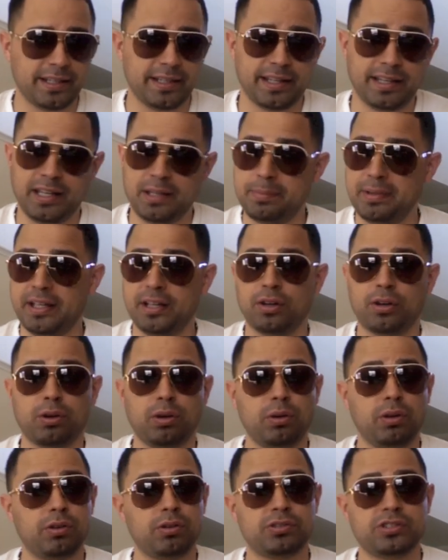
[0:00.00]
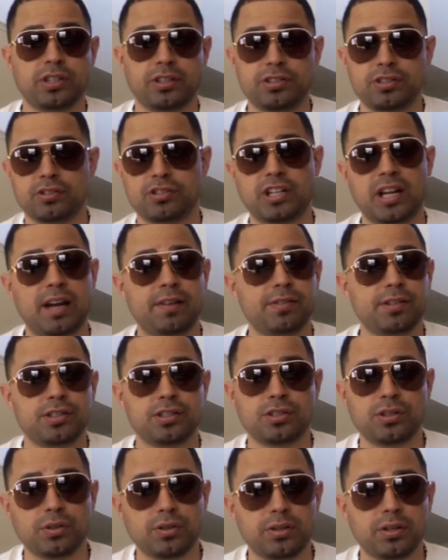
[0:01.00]
And then he beat Julio Cesar
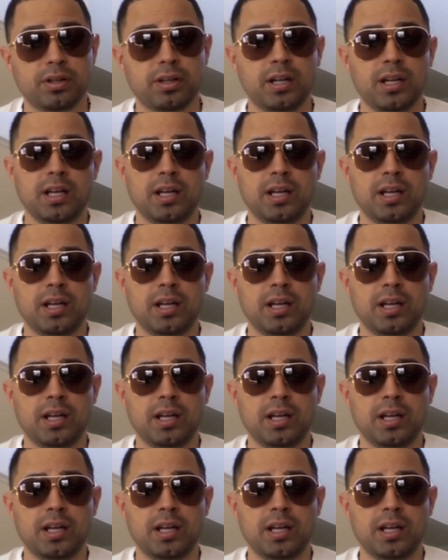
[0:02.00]
Chavez Jr.